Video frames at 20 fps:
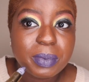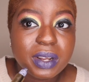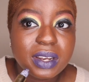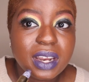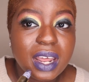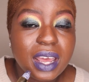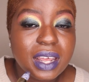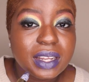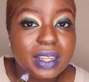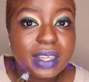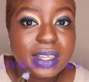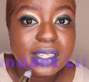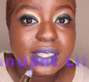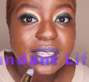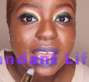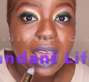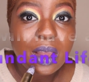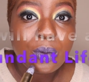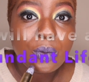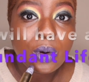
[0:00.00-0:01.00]
but not
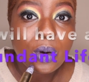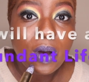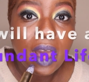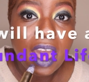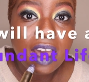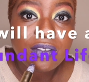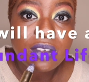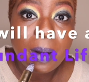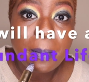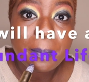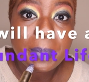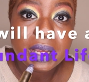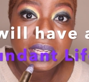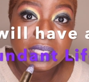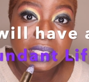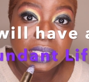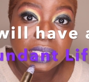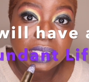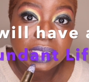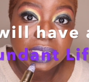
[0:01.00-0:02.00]
least, I will have
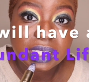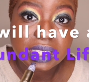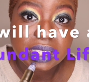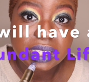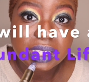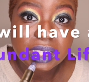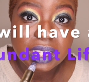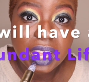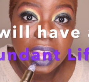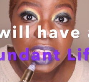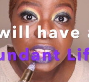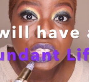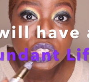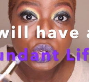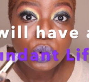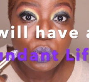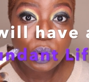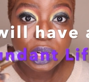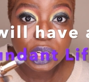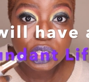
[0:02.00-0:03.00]
abundance in
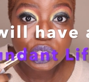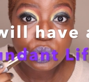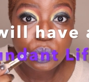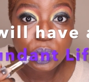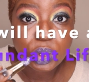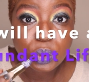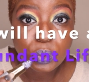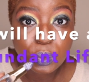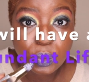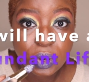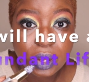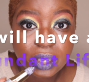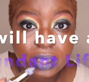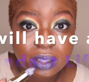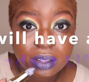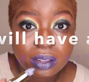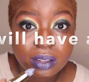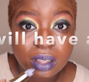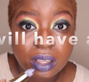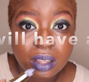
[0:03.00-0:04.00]

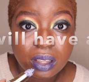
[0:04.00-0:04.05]
2021.